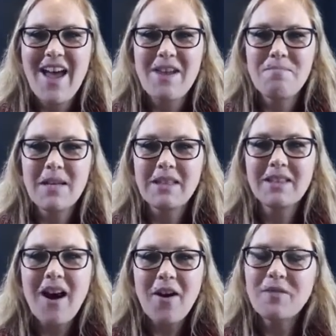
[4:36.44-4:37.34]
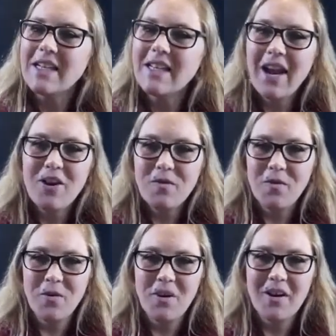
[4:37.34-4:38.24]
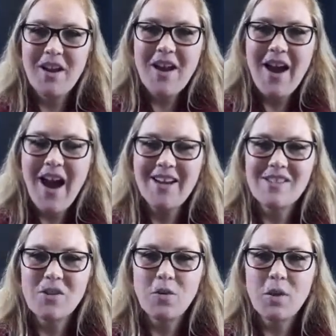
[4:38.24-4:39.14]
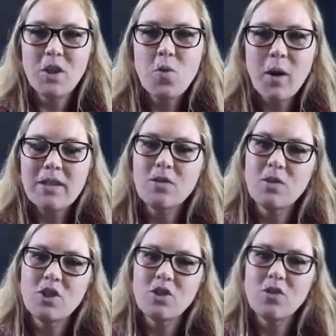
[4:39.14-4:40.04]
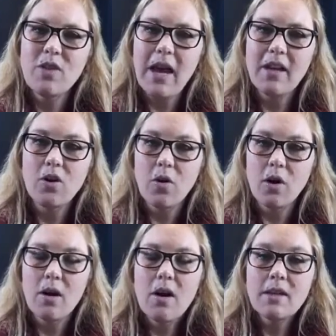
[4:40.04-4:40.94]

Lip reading: be loved and cared for. So you want to ensure that your